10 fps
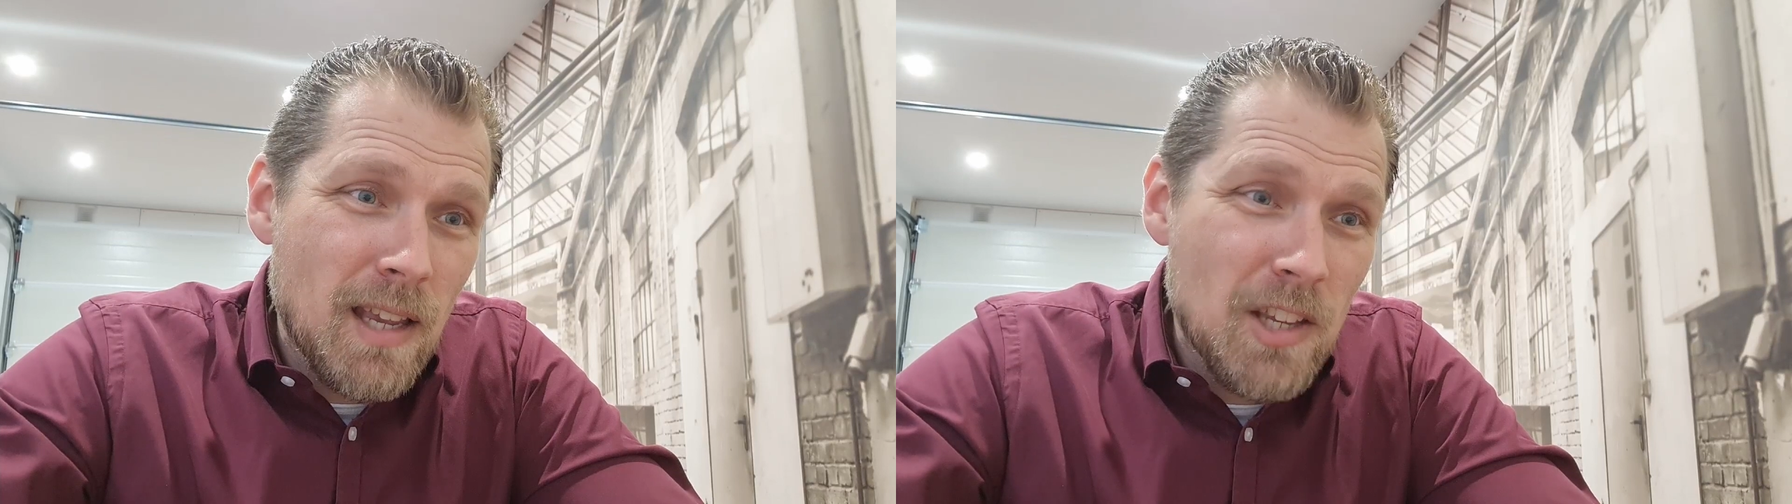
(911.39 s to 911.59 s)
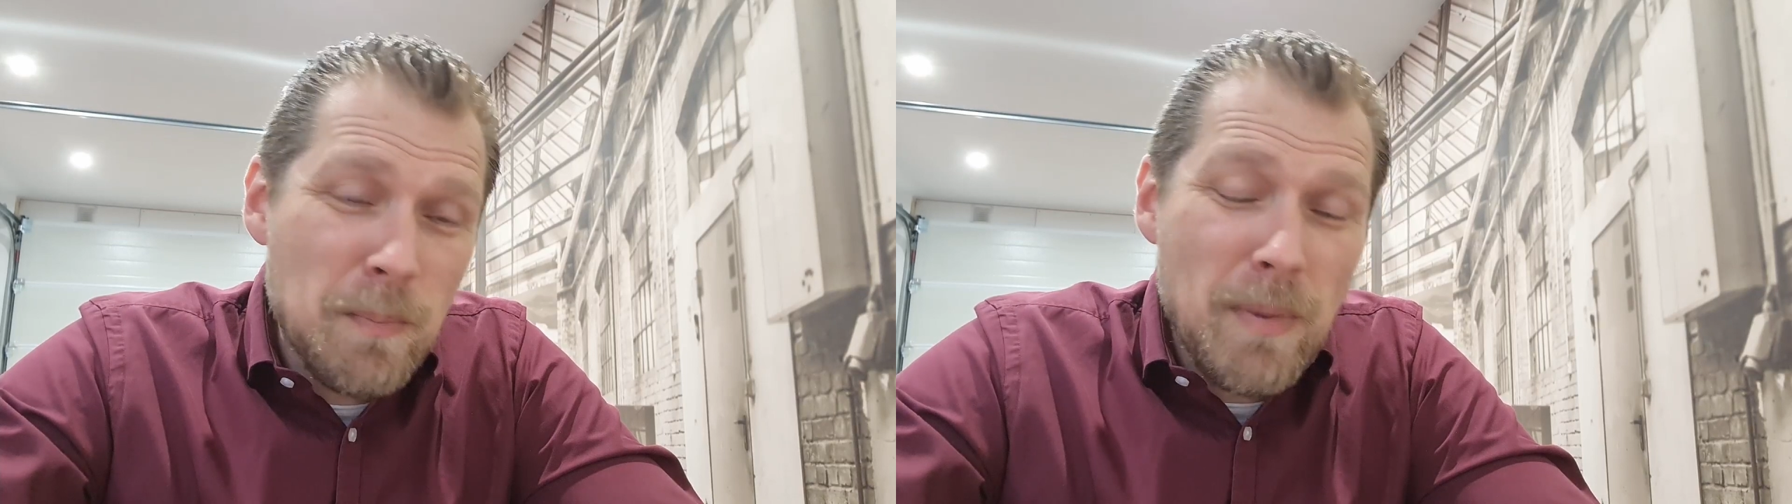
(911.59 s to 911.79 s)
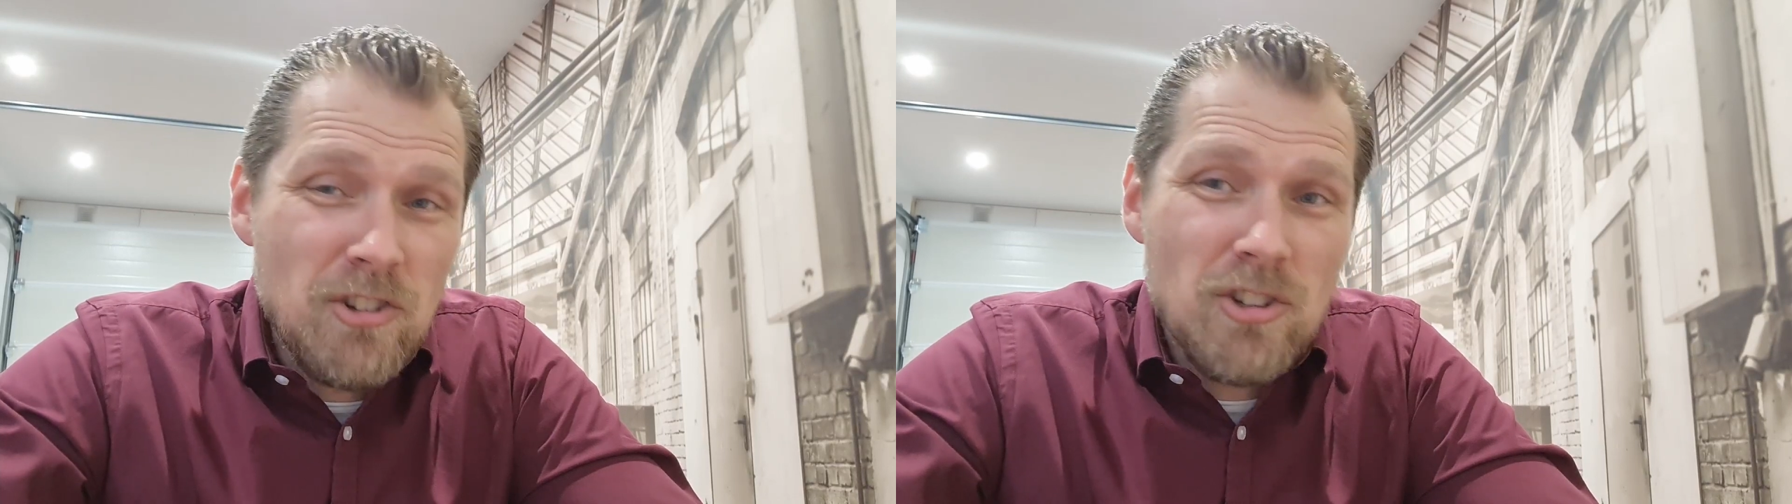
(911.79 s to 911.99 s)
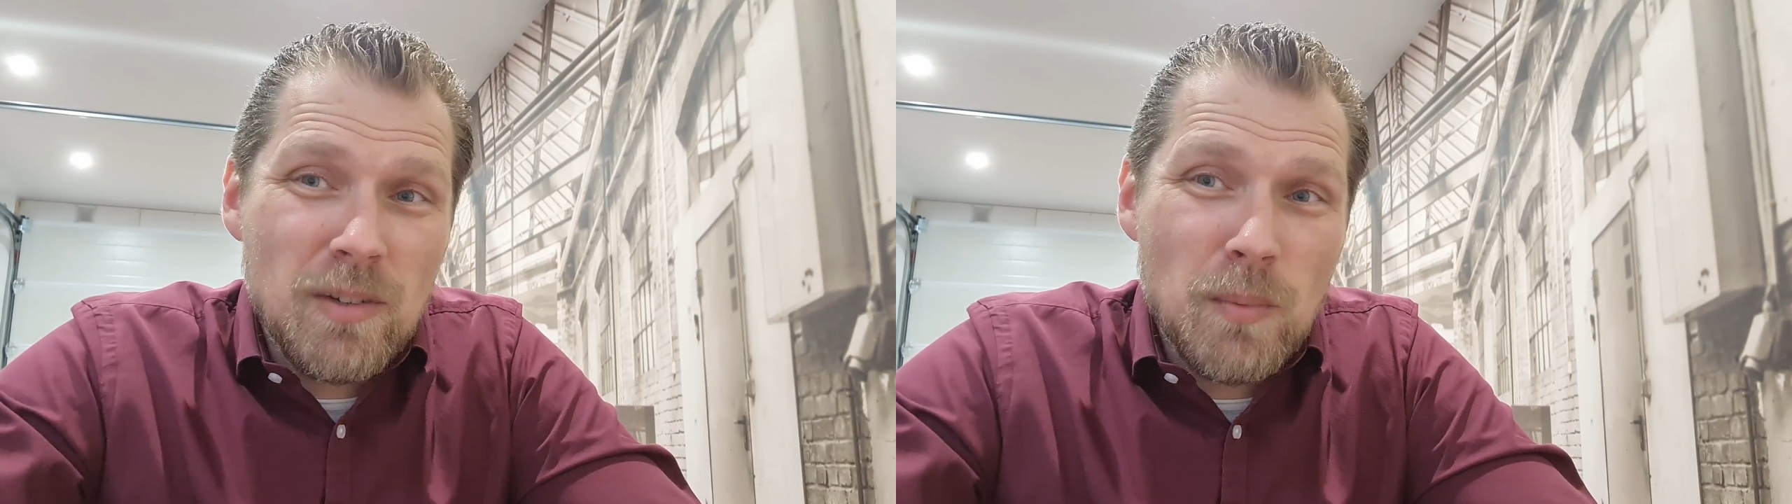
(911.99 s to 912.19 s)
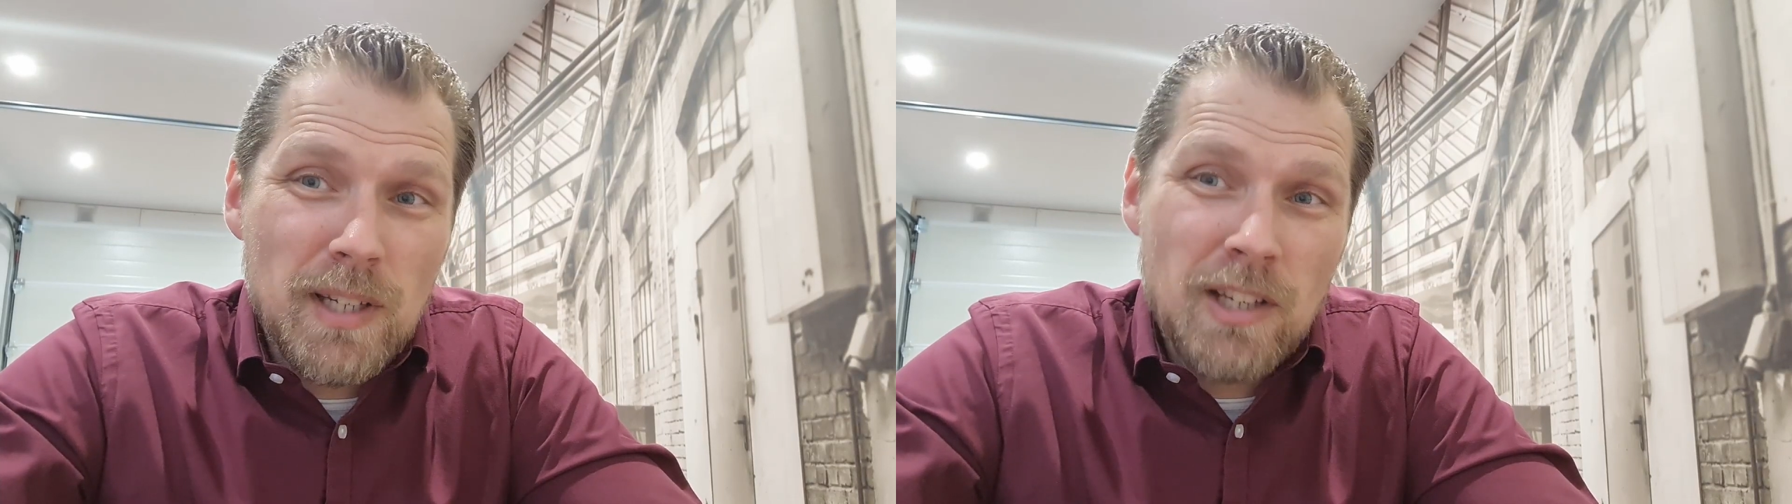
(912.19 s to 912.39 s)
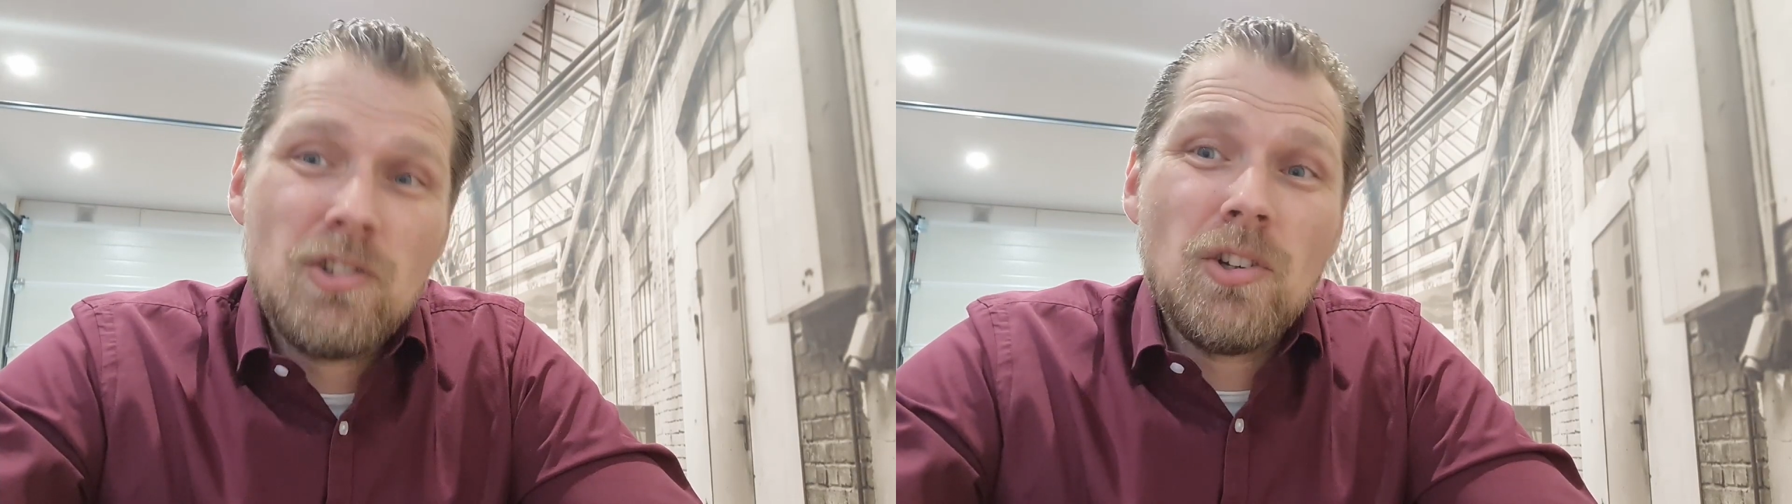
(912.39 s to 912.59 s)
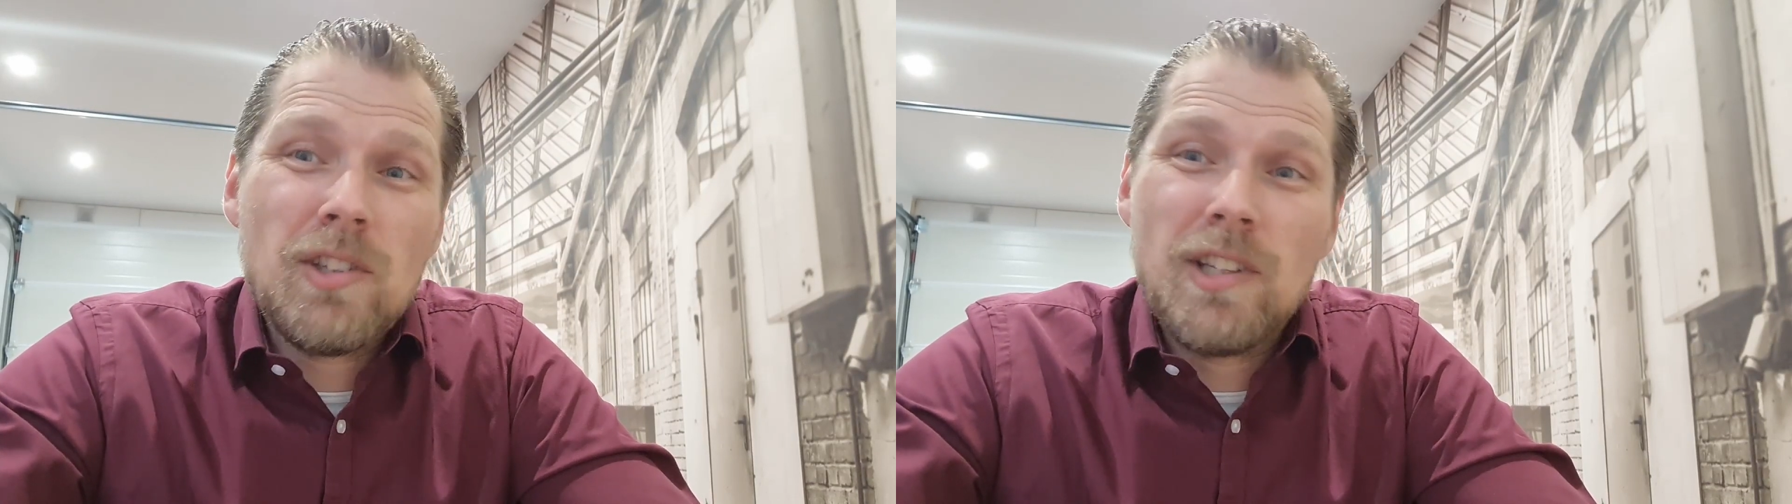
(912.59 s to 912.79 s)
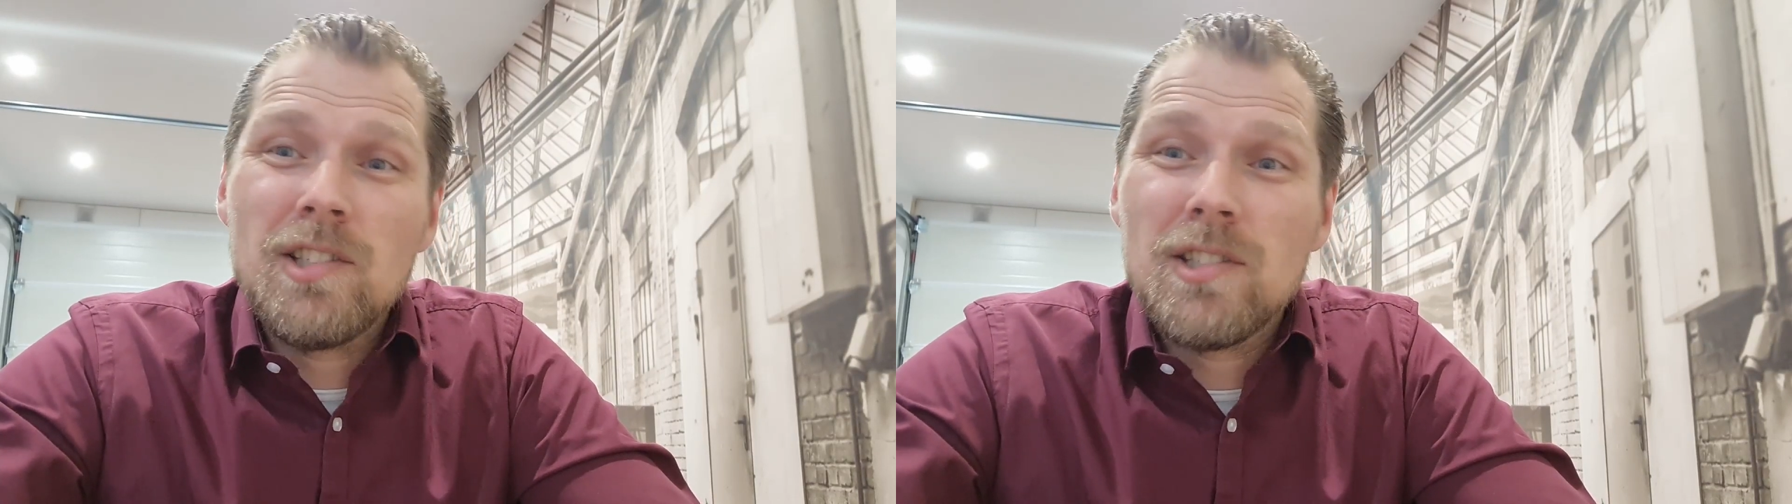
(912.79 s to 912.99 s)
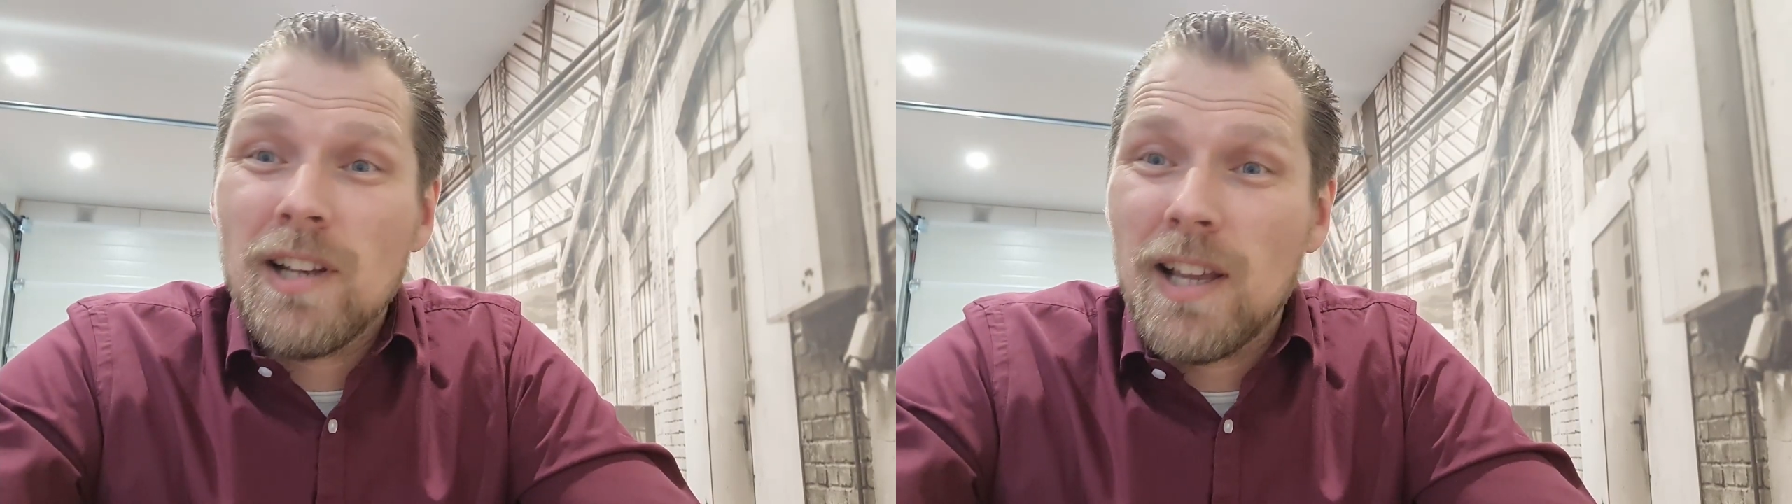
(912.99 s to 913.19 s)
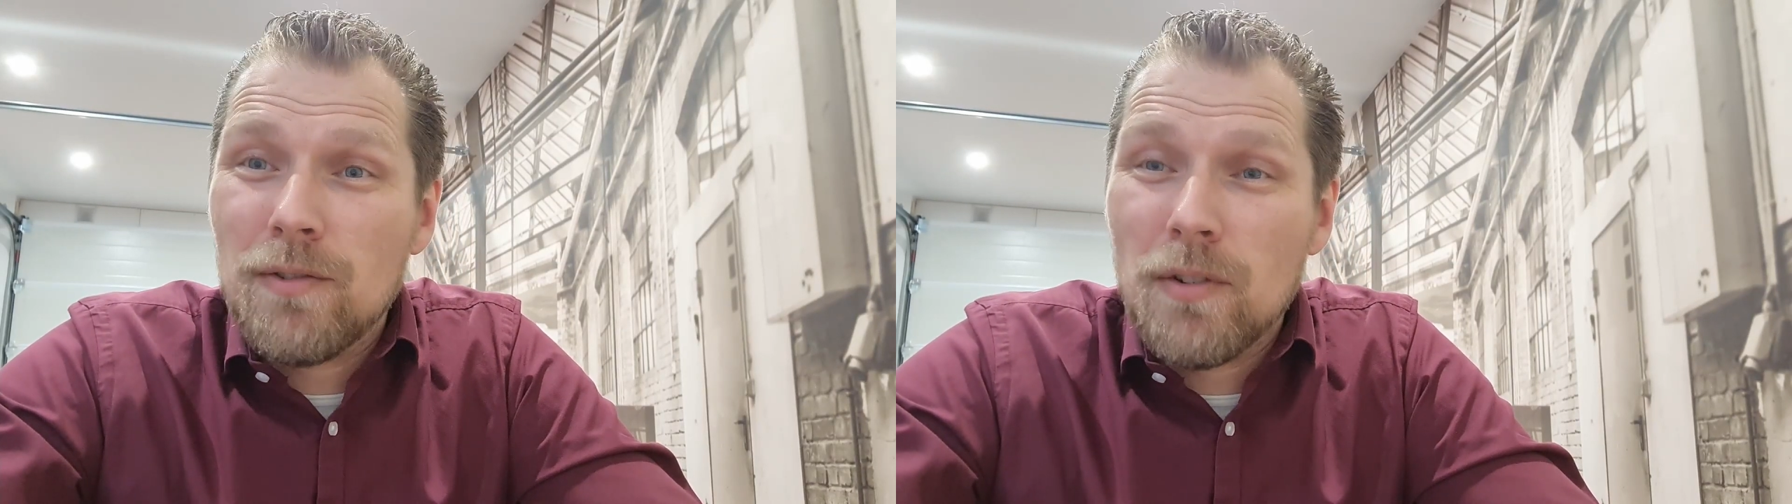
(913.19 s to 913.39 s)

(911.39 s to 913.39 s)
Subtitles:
especially with exotics like